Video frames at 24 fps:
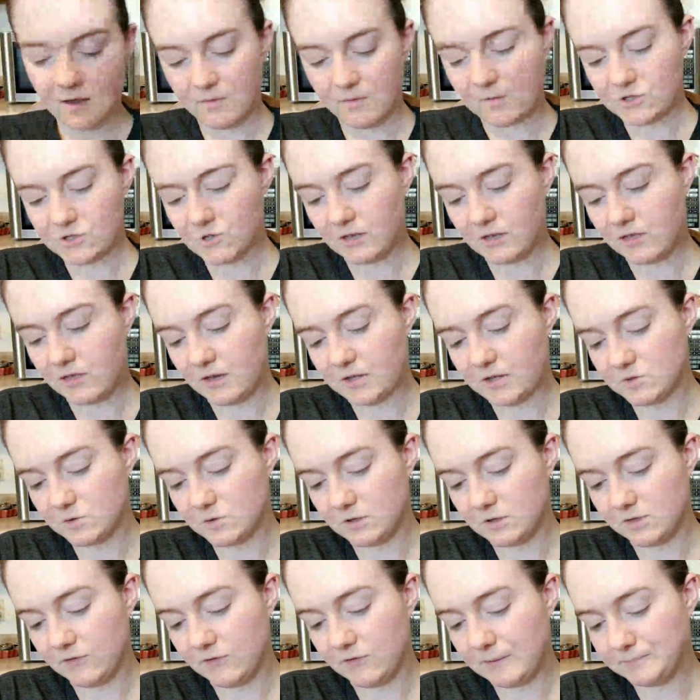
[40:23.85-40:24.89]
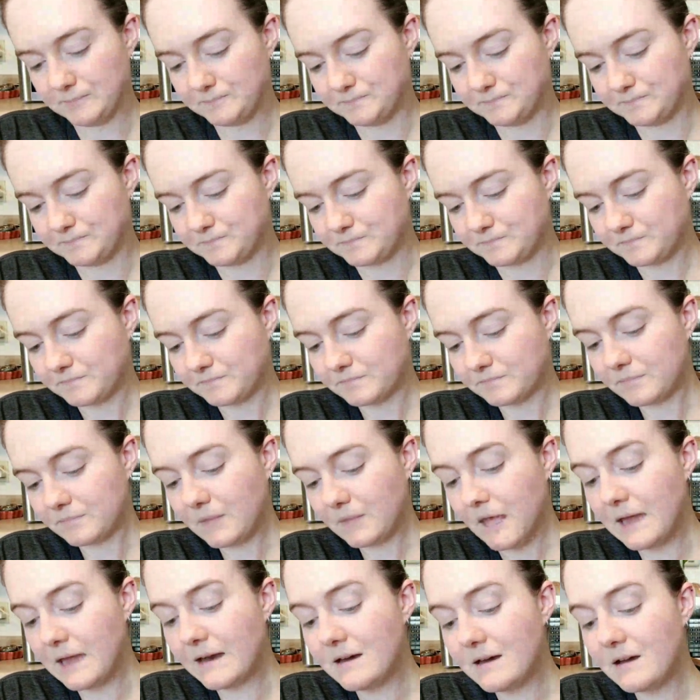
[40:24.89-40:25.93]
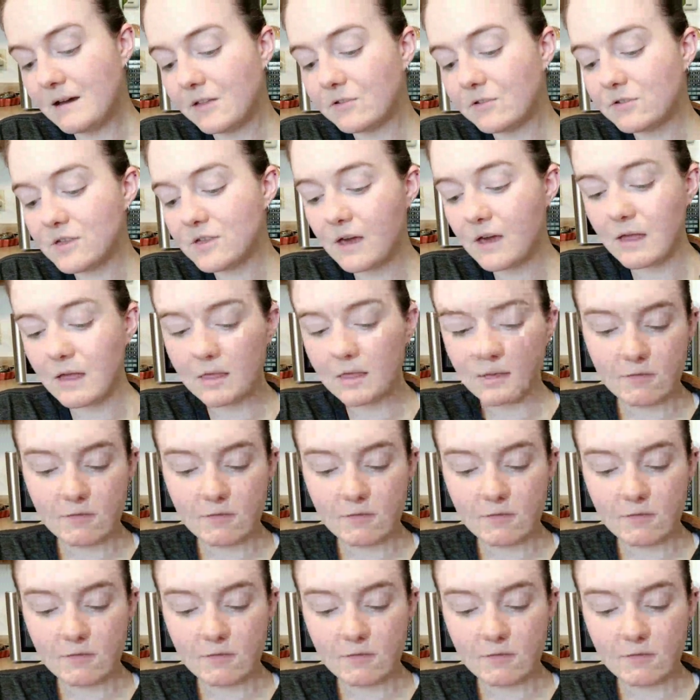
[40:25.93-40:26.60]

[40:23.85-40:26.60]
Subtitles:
which I think is really fun. And another thing I